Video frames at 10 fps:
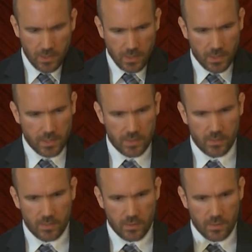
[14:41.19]
and it's
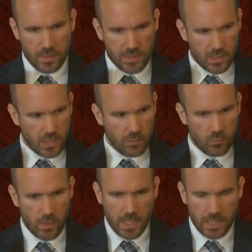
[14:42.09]
essentially
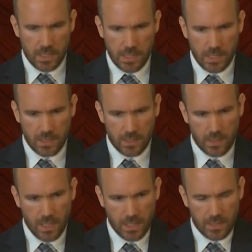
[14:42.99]
radiating an
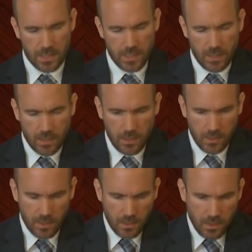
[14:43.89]
idea,
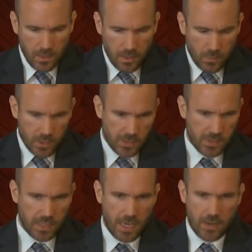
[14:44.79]
which is
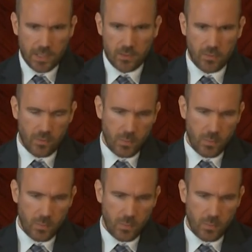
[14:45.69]
the character of the